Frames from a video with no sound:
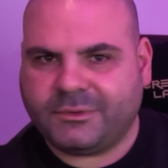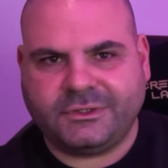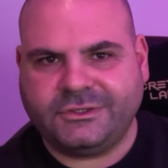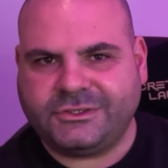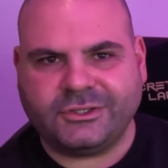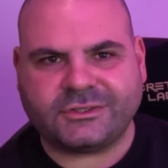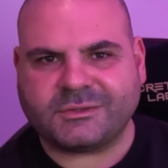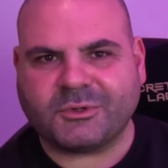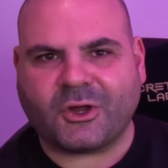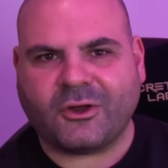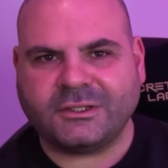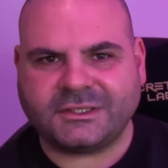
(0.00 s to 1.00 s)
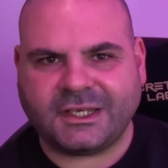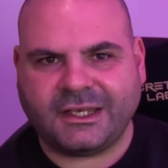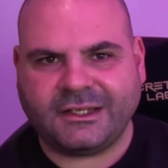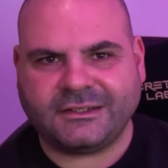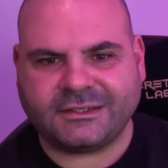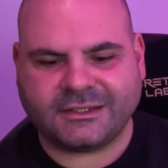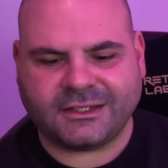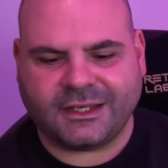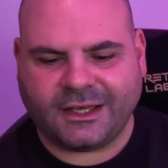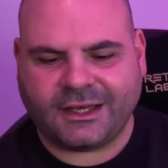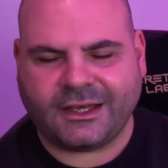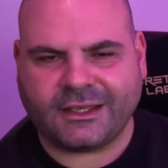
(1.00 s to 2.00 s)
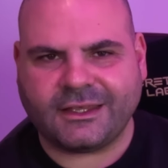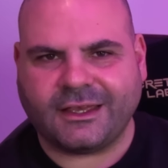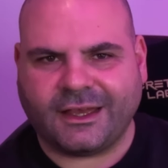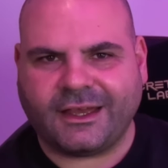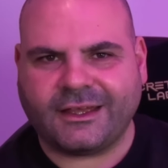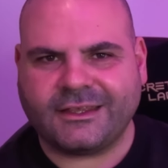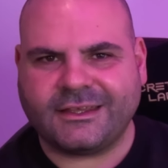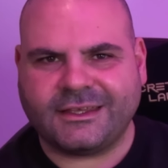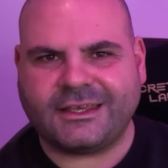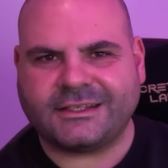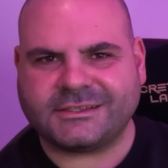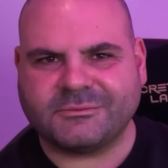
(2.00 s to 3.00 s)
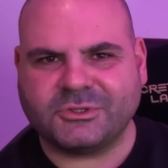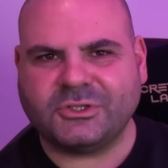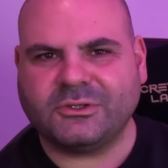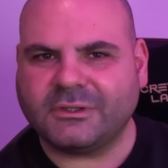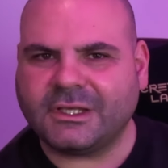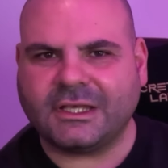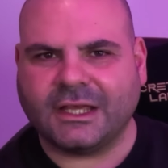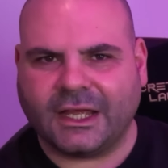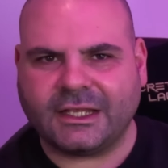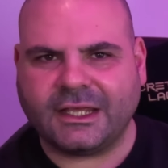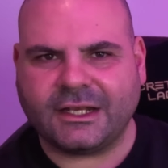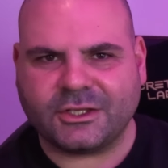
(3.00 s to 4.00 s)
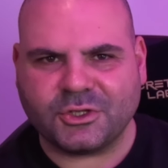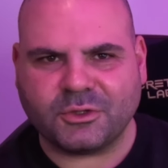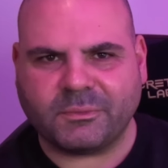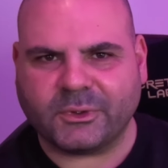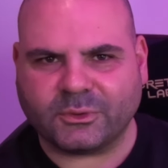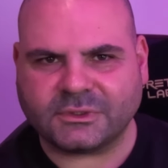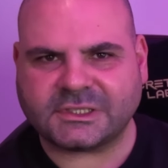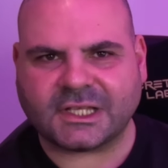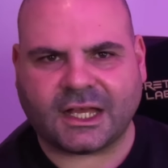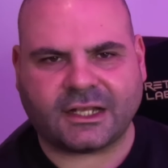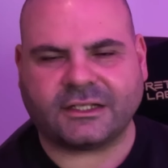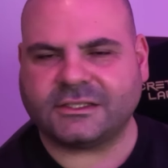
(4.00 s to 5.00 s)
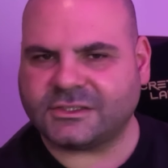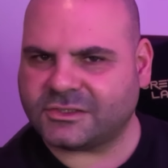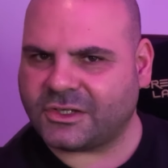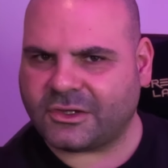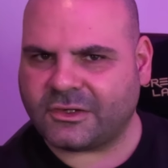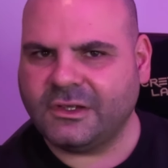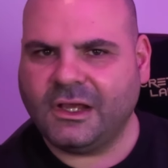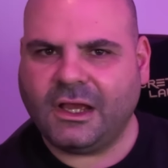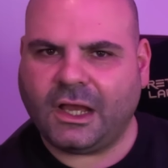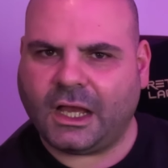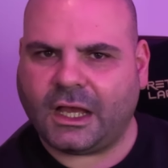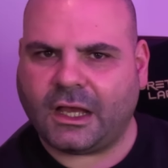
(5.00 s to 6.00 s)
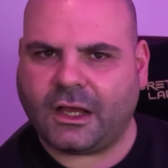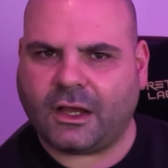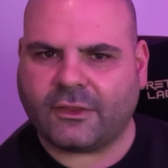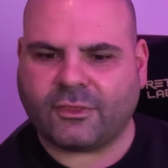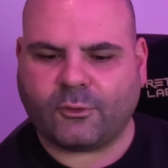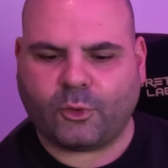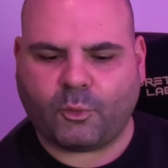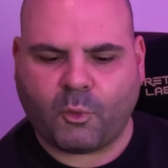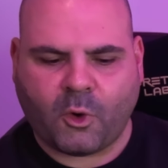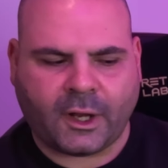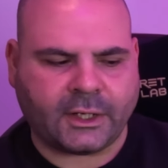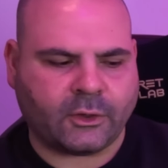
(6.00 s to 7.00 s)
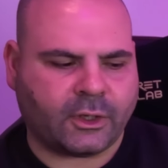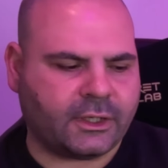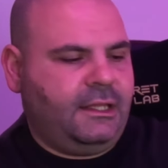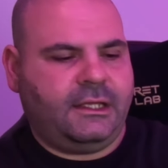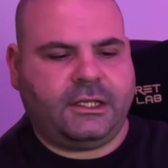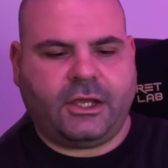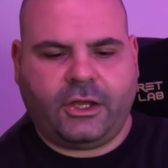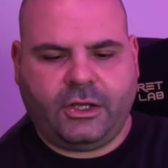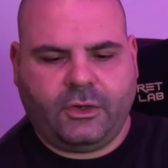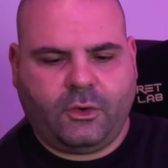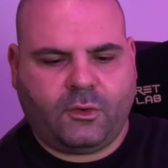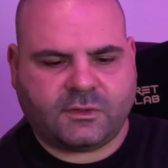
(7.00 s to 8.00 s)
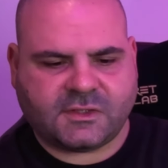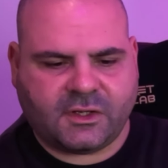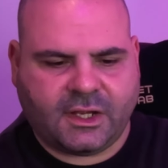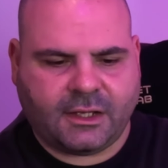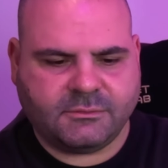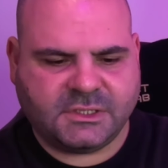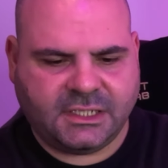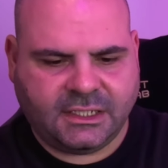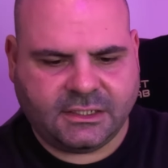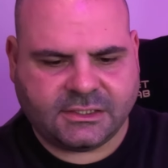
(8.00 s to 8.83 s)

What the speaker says: do some content, get a new build started. So I thought, why not? There you go. Also comes in,